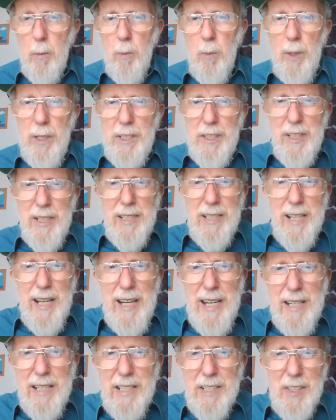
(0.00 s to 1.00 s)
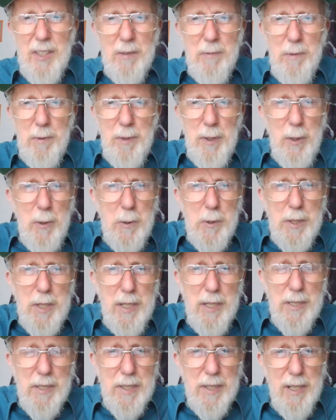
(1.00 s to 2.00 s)
which again is
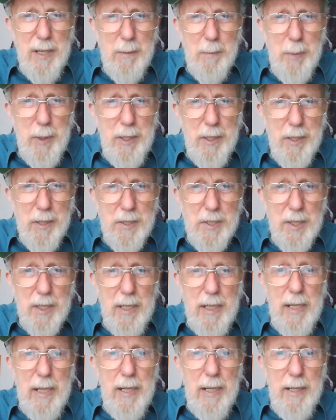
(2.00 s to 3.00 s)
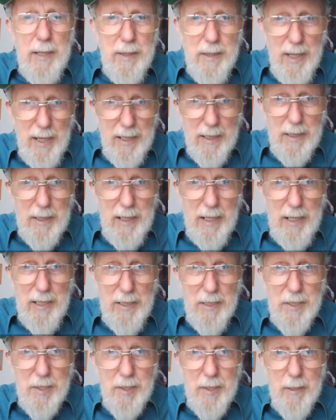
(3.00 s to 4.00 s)
confusing, isn't it? Because in that
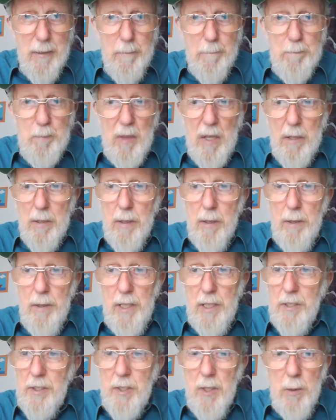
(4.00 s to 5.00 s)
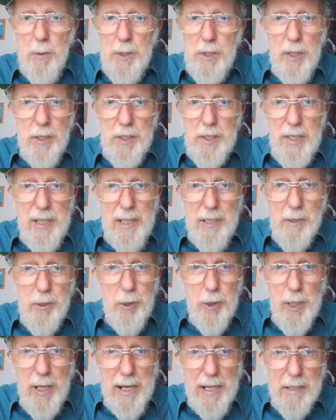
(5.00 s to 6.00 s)
case, there's no such thing as
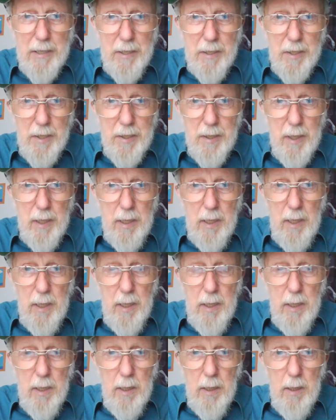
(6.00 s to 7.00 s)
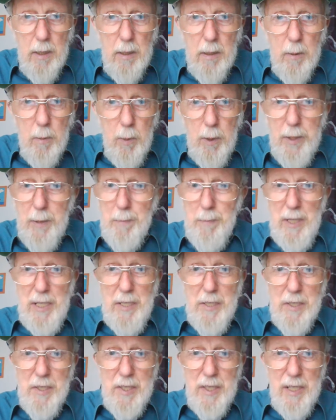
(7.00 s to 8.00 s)
trans. What it
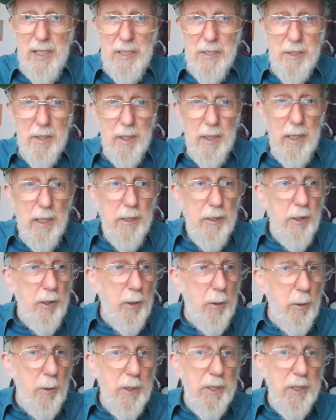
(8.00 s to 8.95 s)
means is you